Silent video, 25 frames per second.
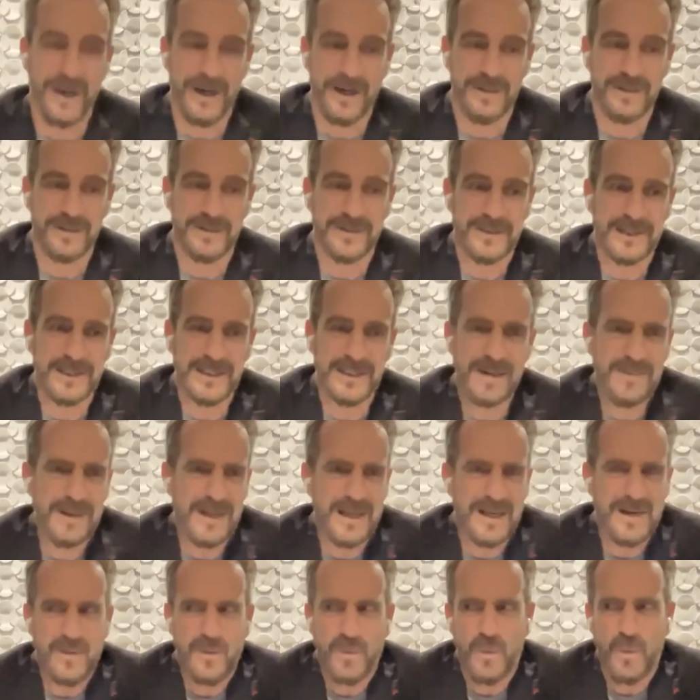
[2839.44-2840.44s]
And I'm like,
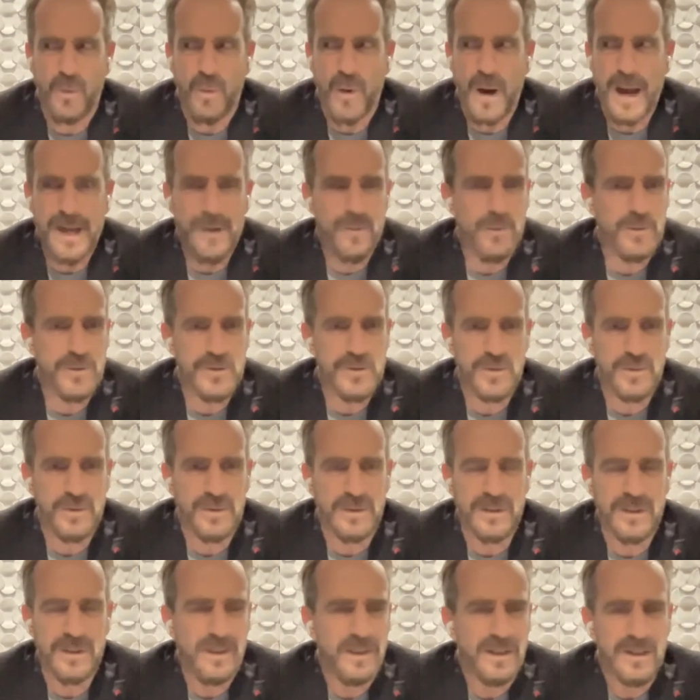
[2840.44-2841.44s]
why would you?
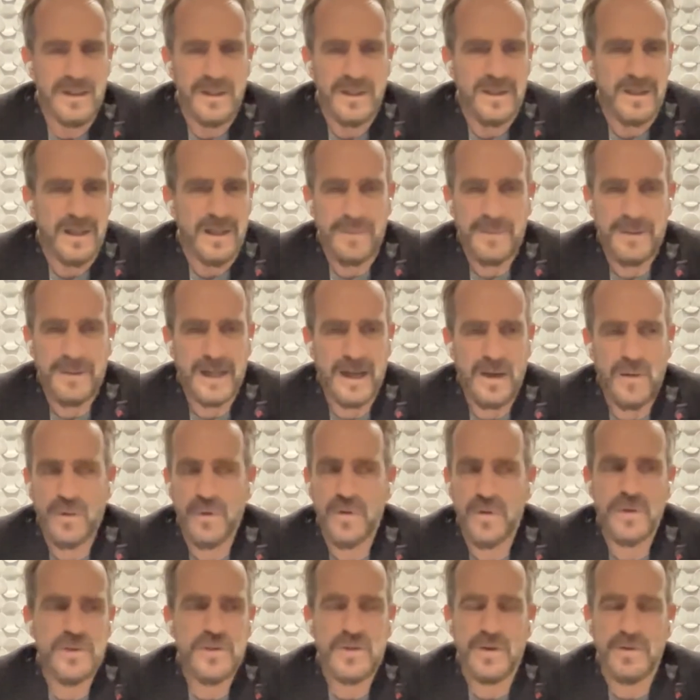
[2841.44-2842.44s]
I mean, how could you?
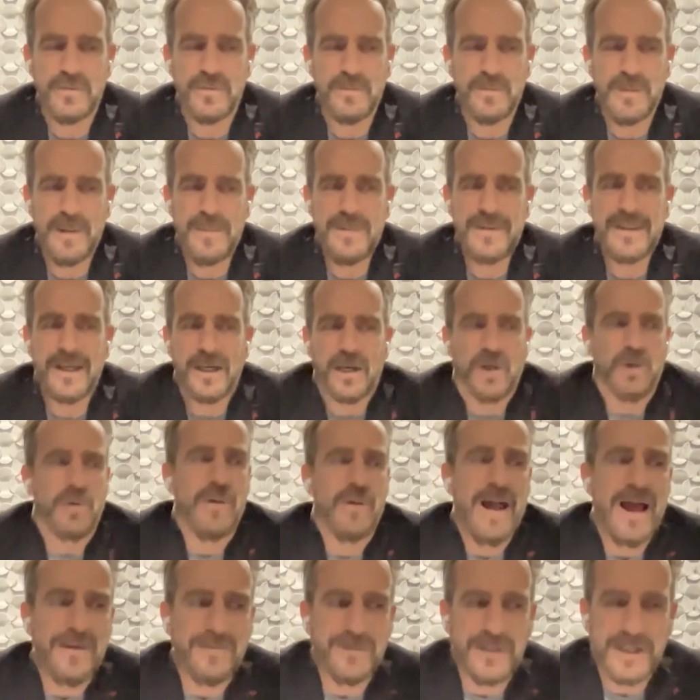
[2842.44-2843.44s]
Maybe the craft
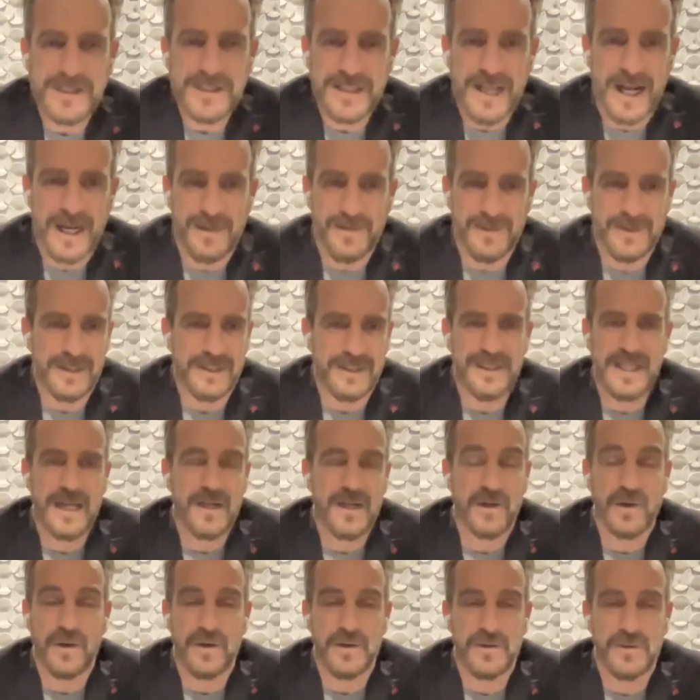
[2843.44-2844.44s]
is not even in that
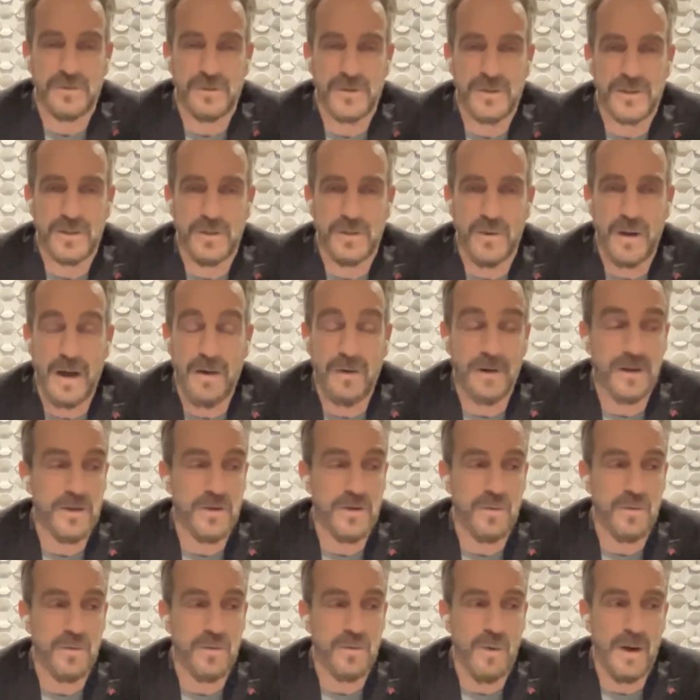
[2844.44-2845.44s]
country. So how can you want,
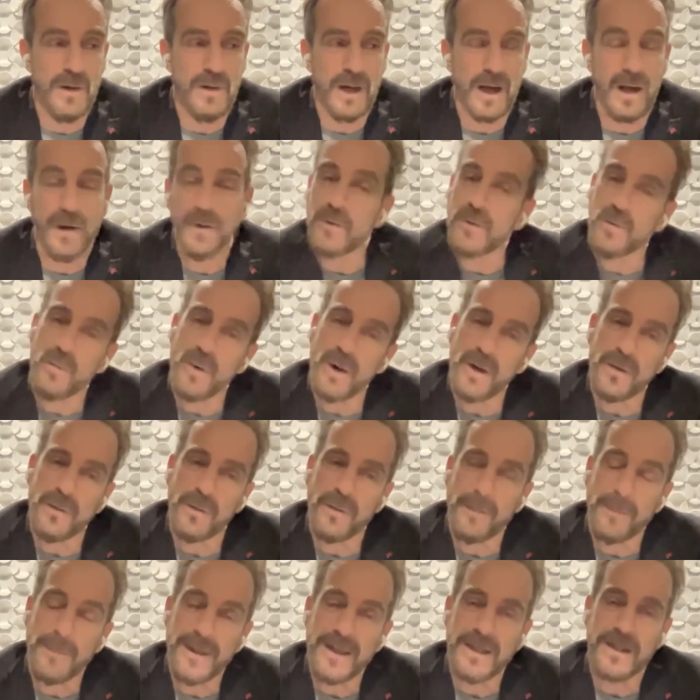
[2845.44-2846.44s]
how do you want to repeat a
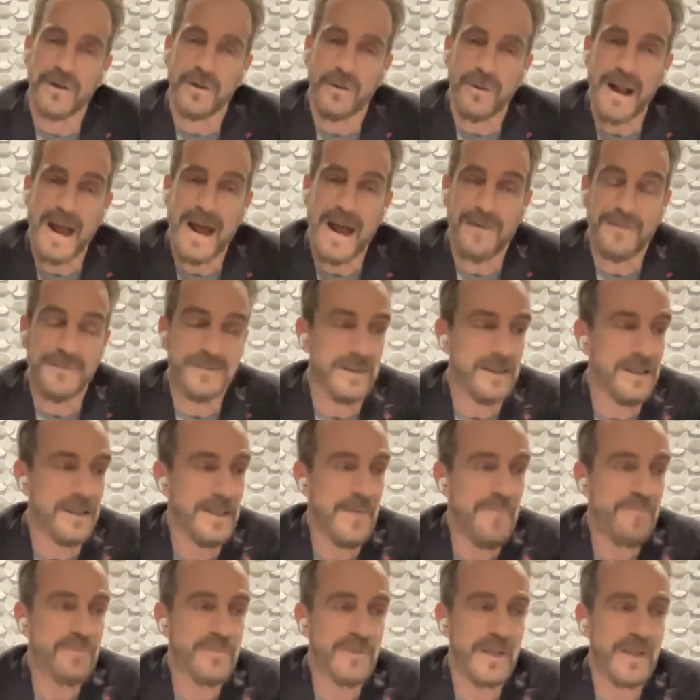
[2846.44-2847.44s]
craft that
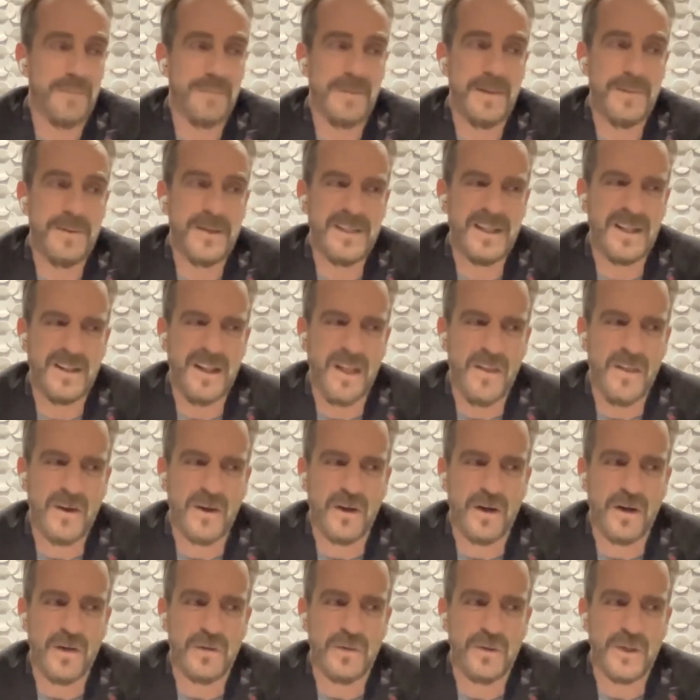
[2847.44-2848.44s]
maybe in another country
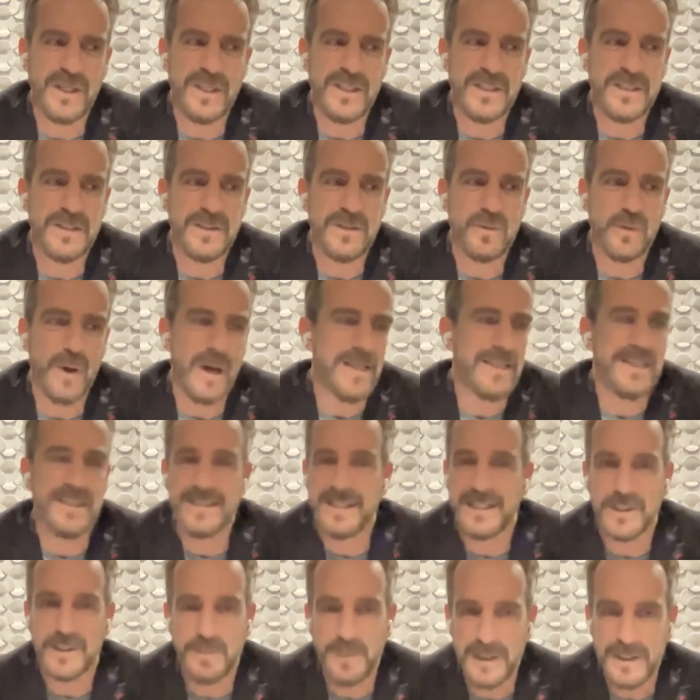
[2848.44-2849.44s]
is twice as
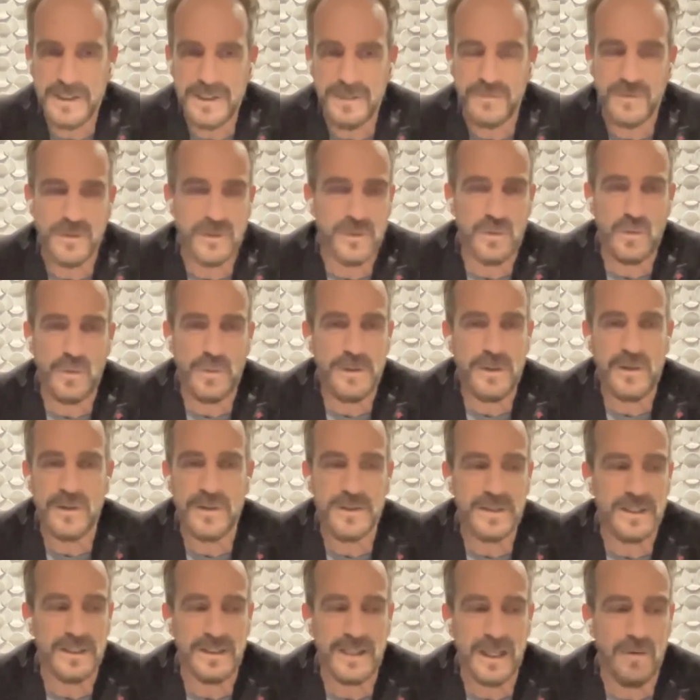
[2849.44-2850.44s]
expensive to do because they, they
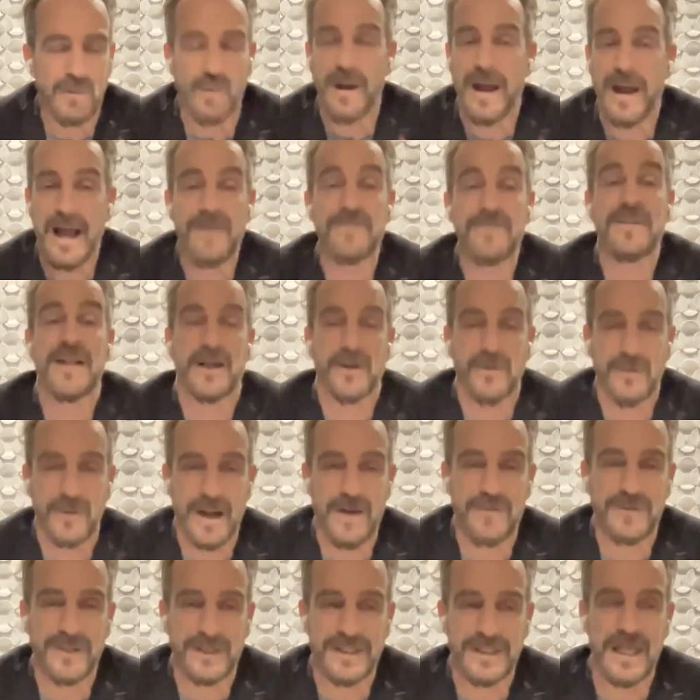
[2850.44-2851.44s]
don't have that craft in
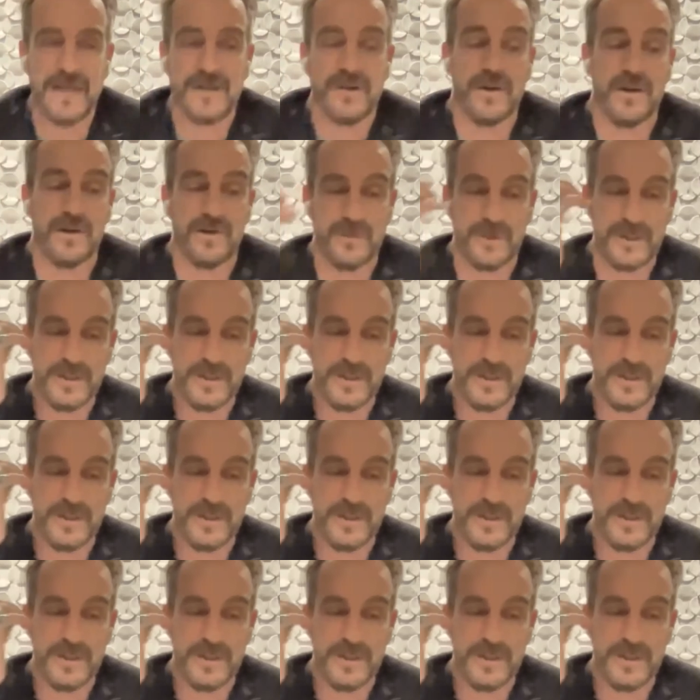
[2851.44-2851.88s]
that country? So